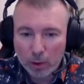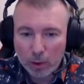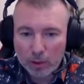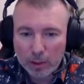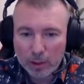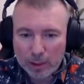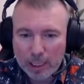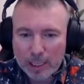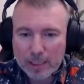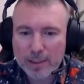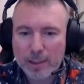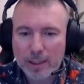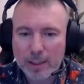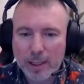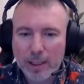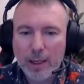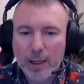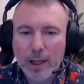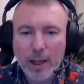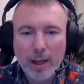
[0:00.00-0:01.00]
testing
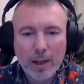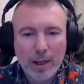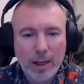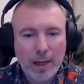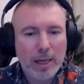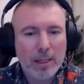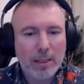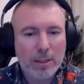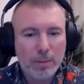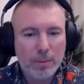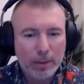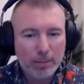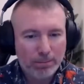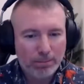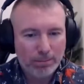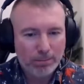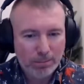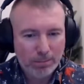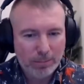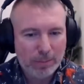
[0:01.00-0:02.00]
it as when
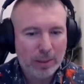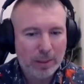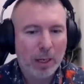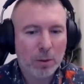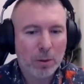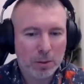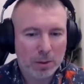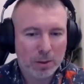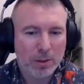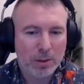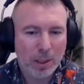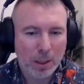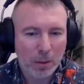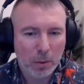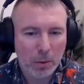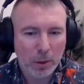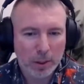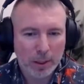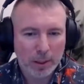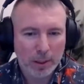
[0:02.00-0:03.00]
thousands are
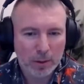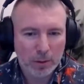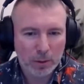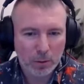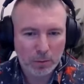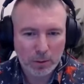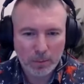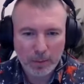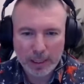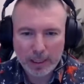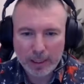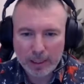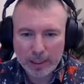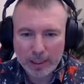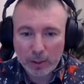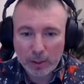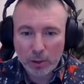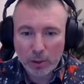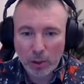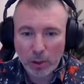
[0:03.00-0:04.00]
working. So we're making
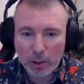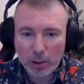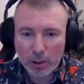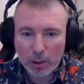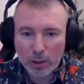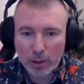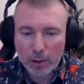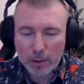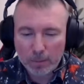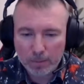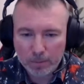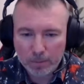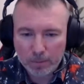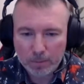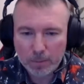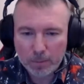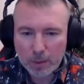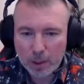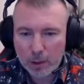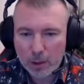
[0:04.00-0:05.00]
internally
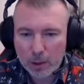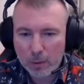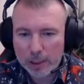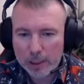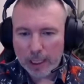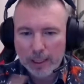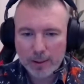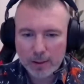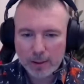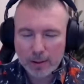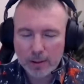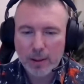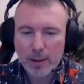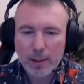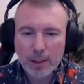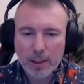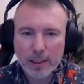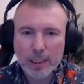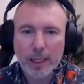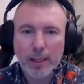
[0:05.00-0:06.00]
with us
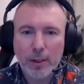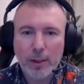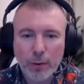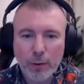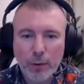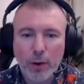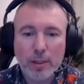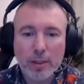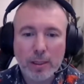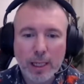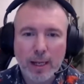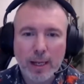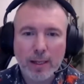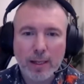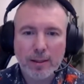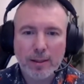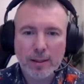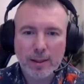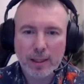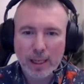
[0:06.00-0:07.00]
then the first
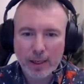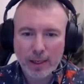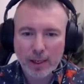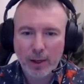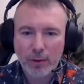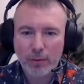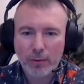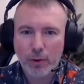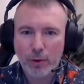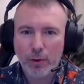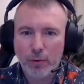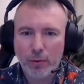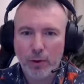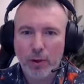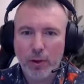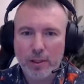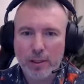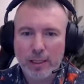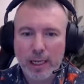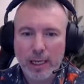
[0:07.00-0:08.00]
test, then therefore the
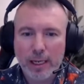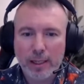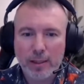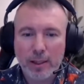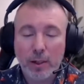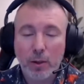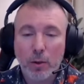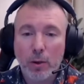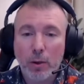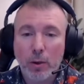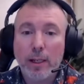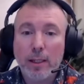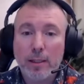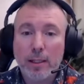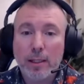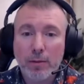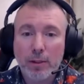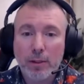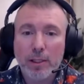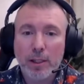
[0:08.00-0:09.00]
first days, and looking,
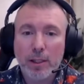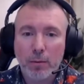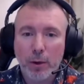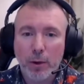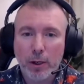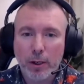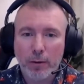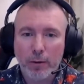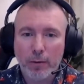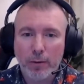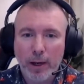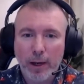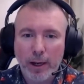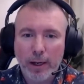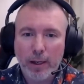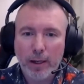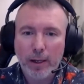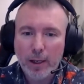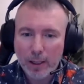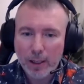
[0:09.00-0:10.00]
is everything working
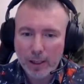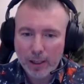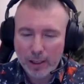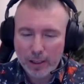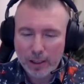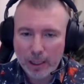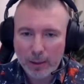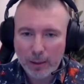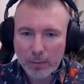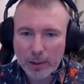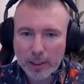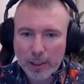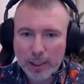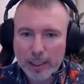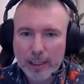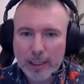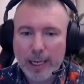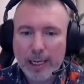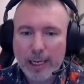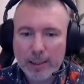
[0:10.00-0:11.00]
fine? And then we
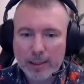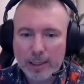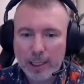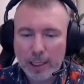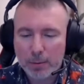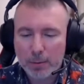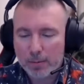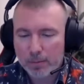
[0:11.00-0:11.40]
gain the next step.